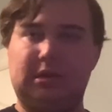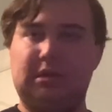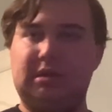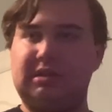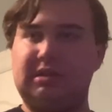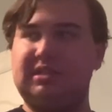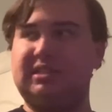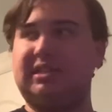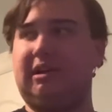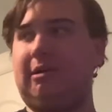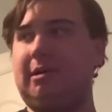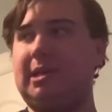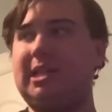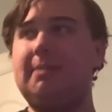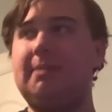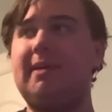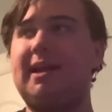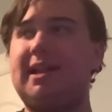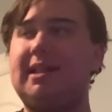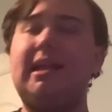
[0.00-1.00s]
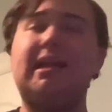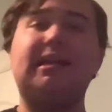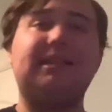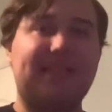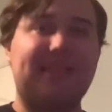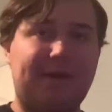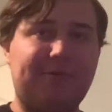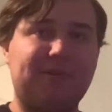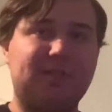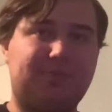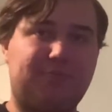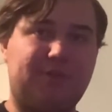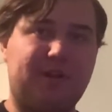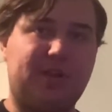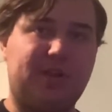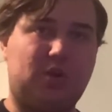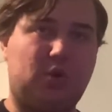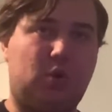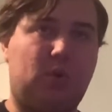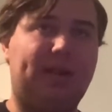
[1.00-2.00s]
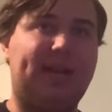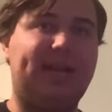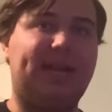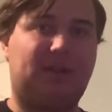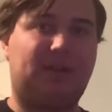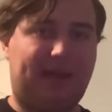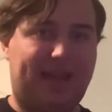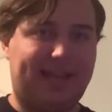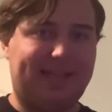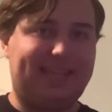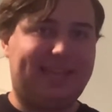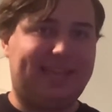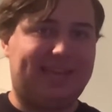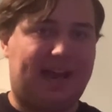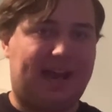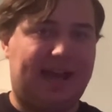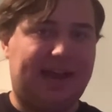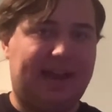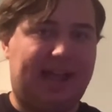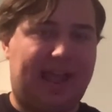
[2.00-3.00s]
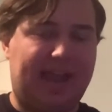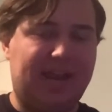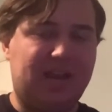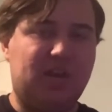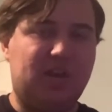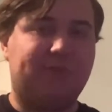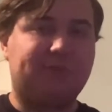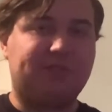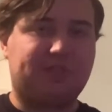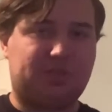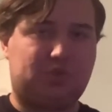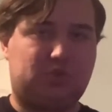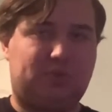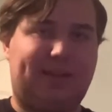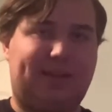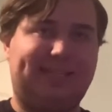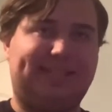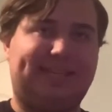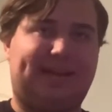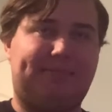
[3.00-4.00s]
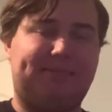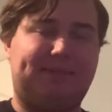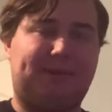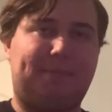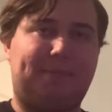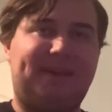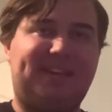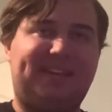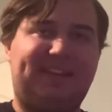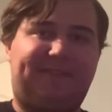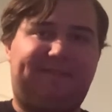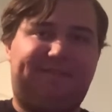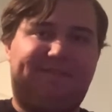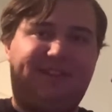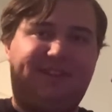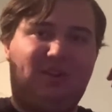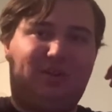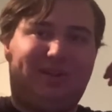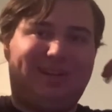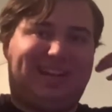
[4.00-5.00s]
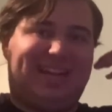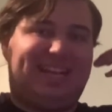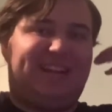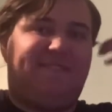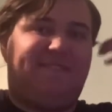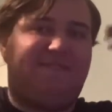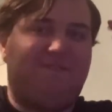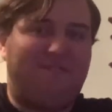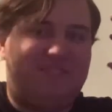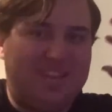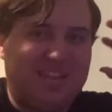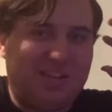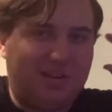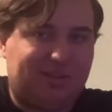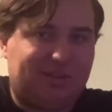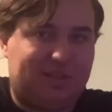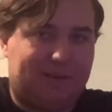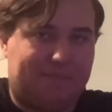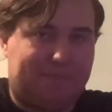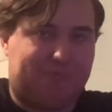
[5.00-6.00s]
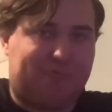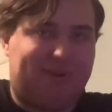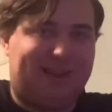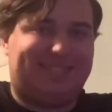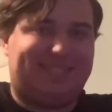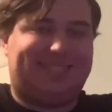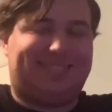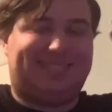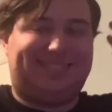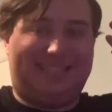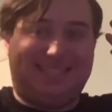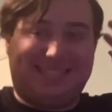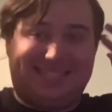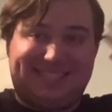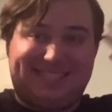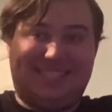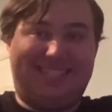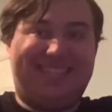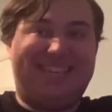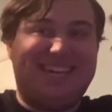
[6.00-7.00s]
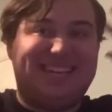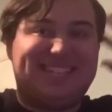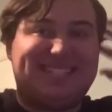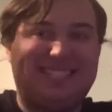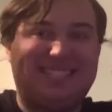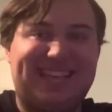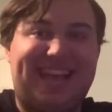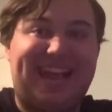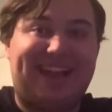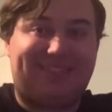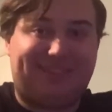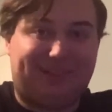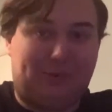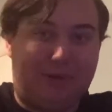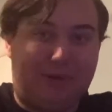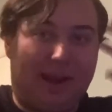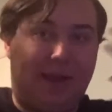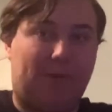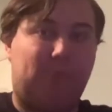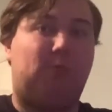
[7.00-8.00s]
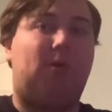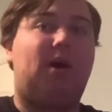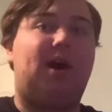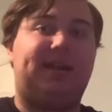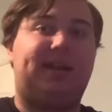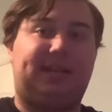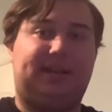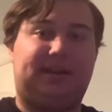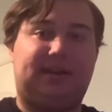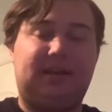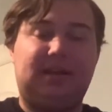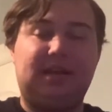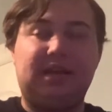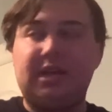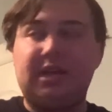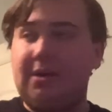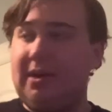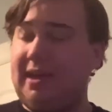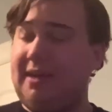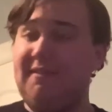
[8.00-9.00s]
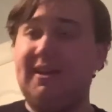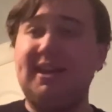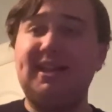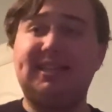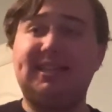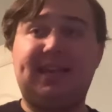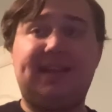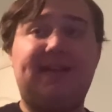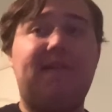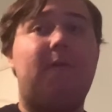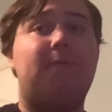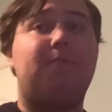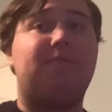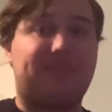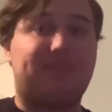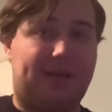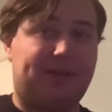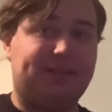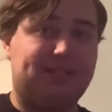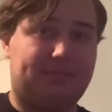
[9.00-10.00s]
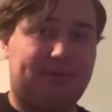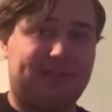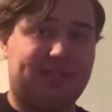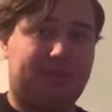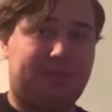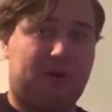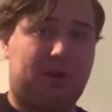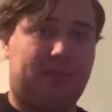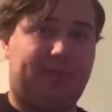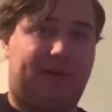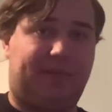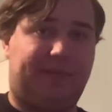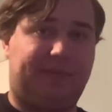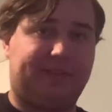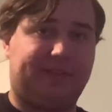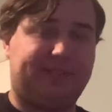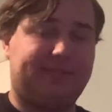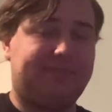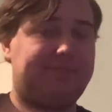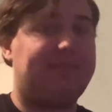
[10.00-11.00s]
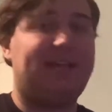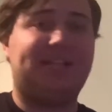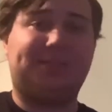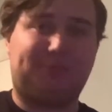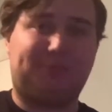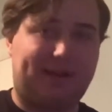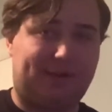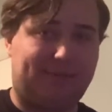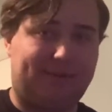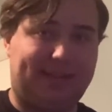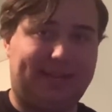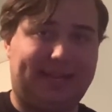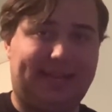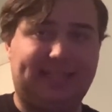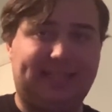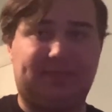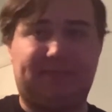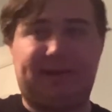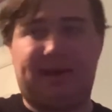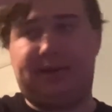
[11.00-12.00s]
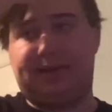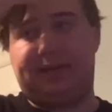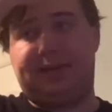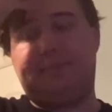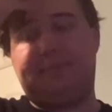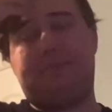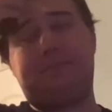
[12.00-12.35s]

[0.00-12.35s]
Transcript: So I'll admit, that was pretty cool, and I like they got enough screen time to make it feel like I could feel their presence and see exactly what I wanted. If anything, that was the best part about this. That's what I really liked about it.